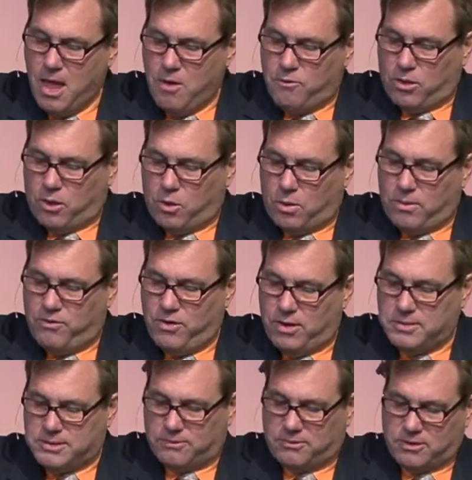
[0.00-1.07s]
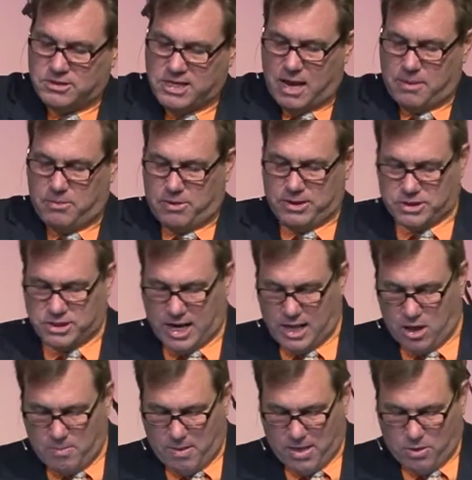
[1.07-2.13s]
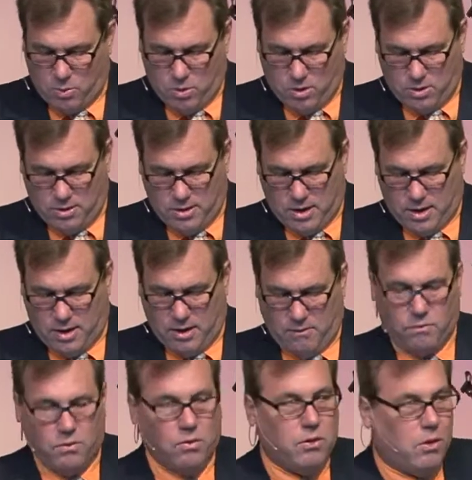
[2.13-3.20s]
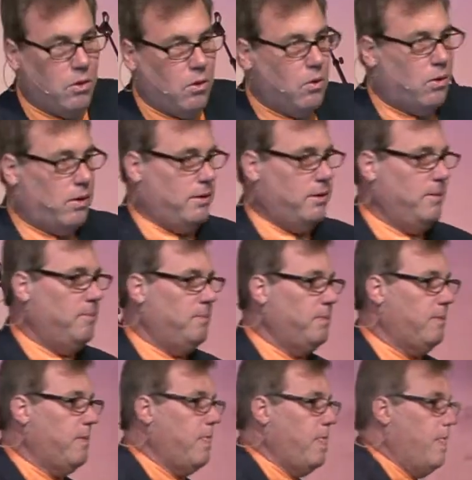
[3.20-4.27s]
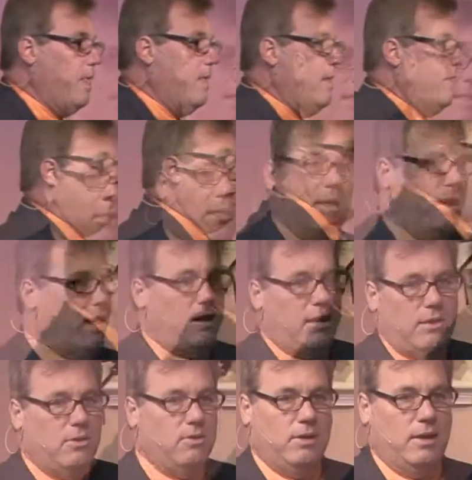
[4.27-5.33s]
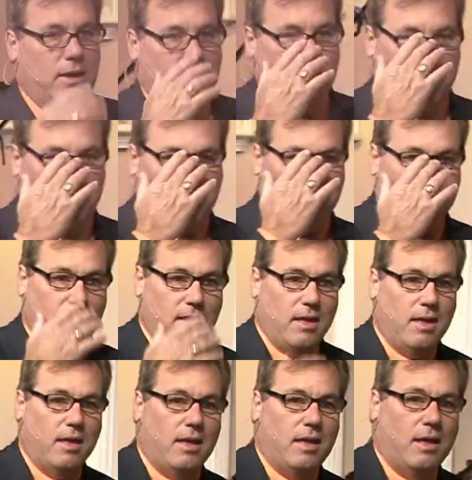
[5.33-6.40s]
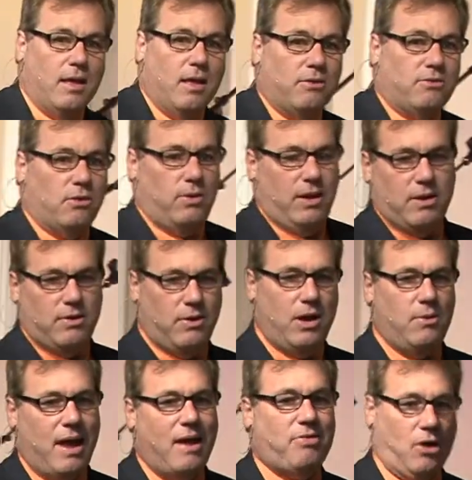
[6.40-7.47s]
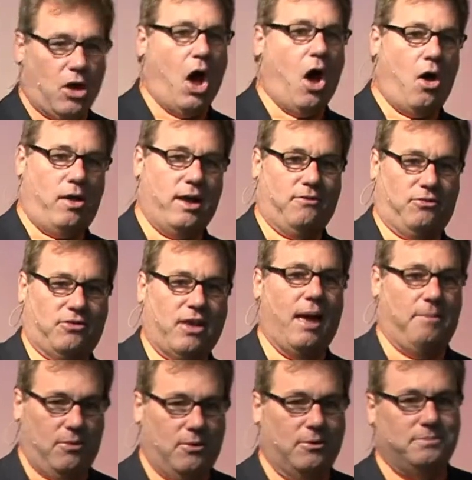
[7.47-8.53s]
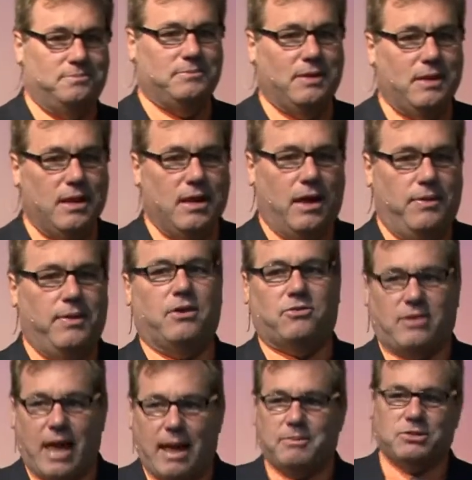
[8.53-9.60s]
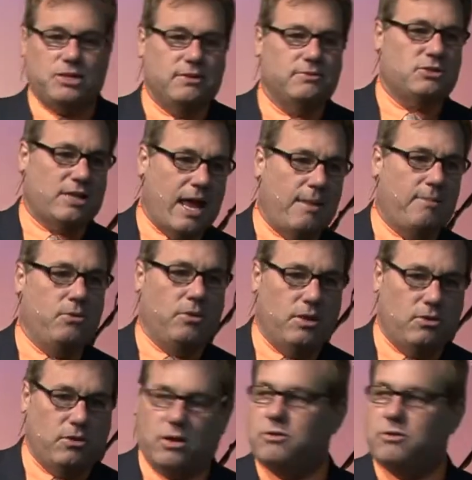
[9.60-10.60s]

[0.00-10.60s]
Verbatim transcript: for the Lord revealed himself to Samuel in Shiloh by the word of the Lord. Hallelujah. So here, here we have the calling of Samuel and the establishing of Samuel into,